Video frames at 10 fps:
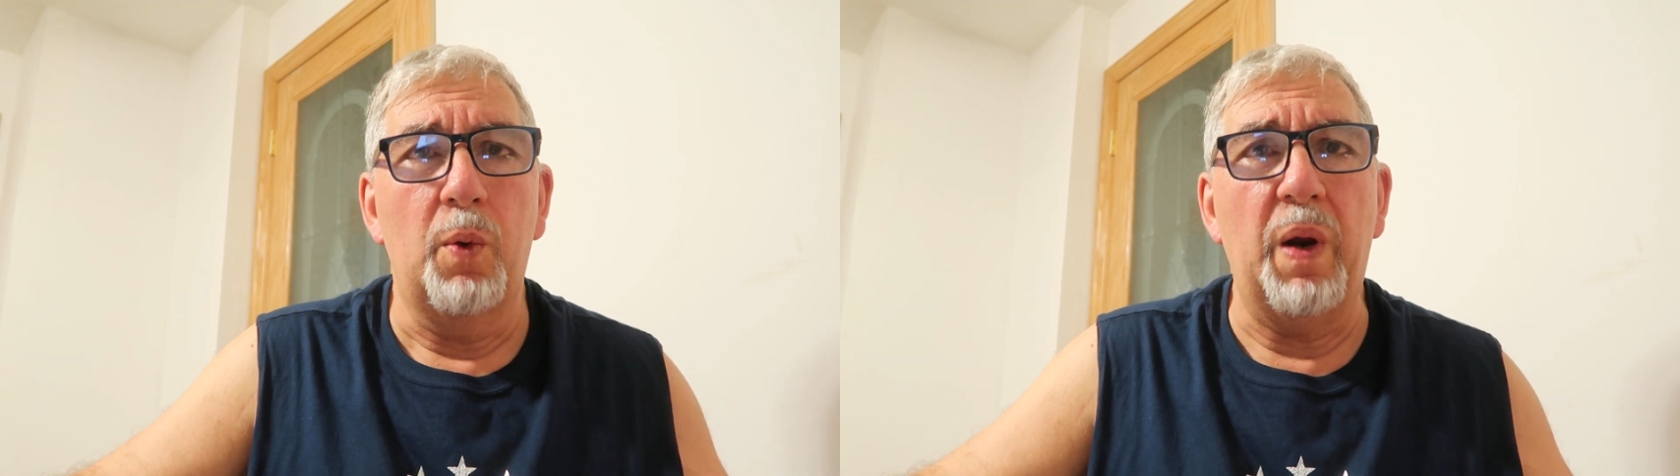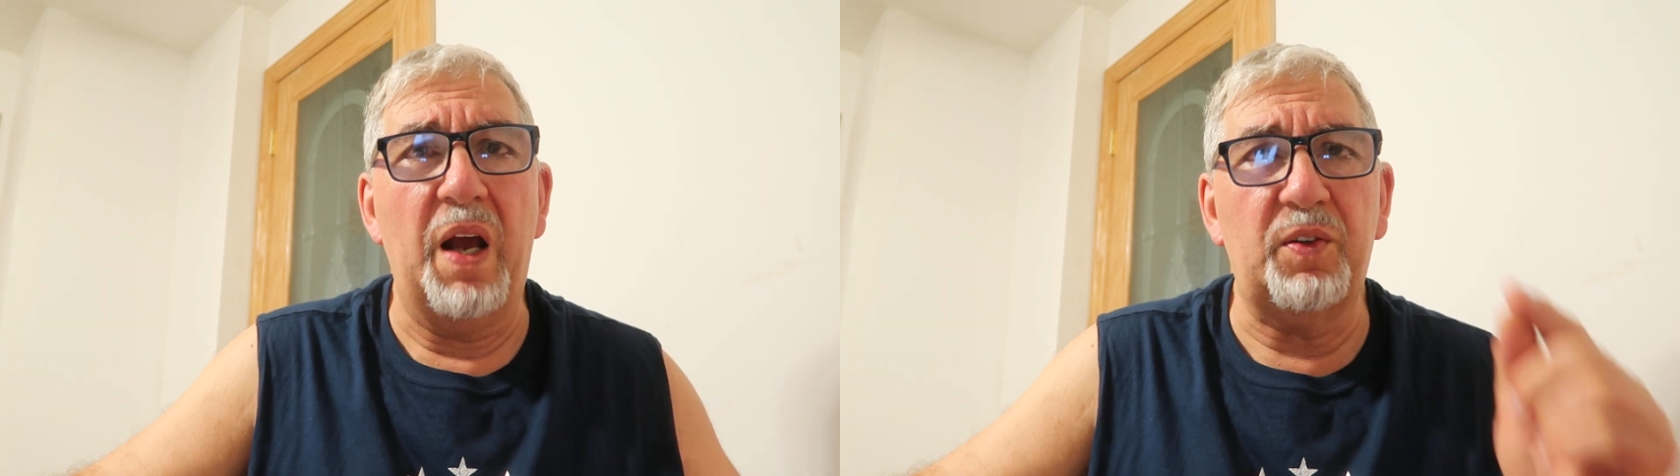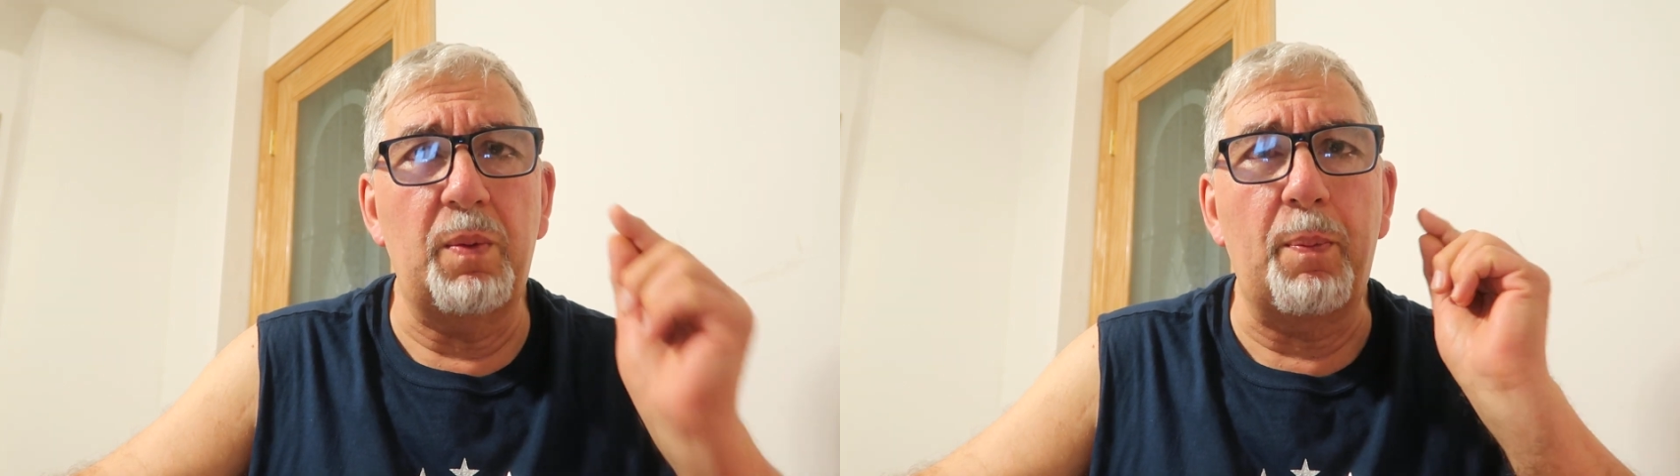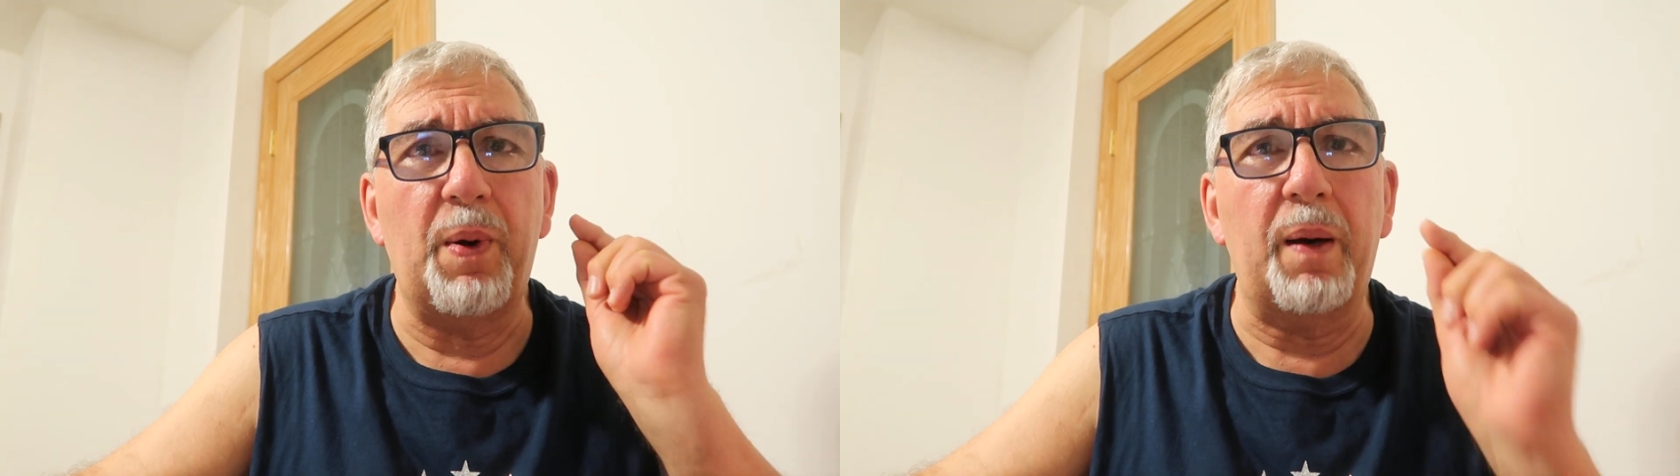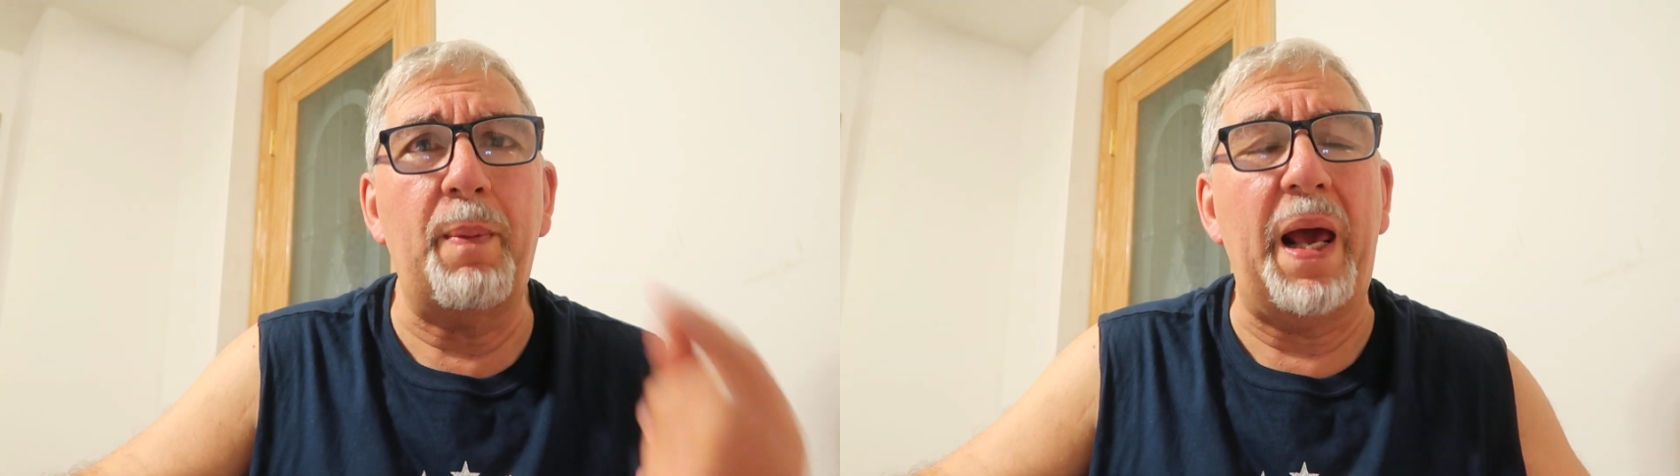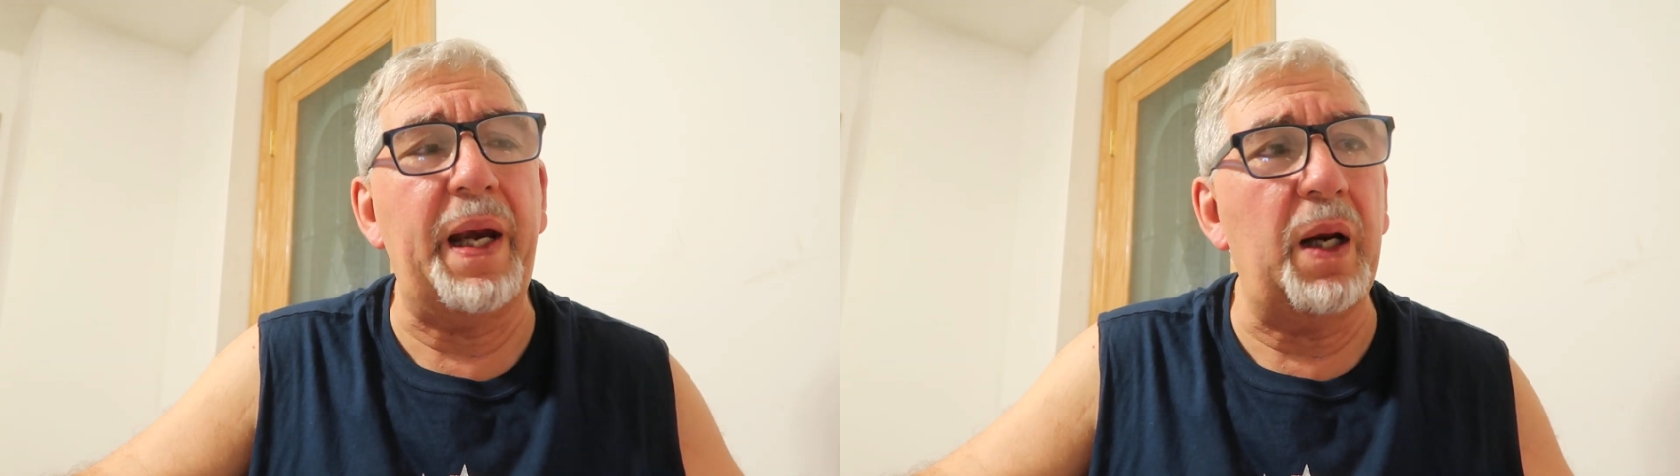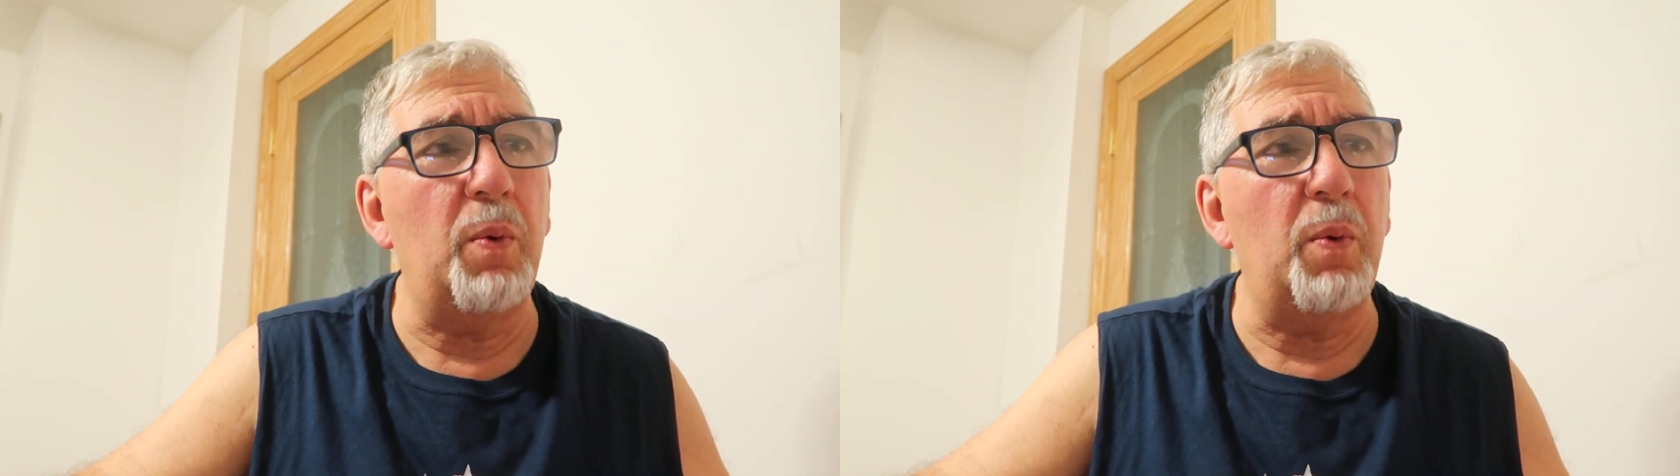We have to be pragmatic,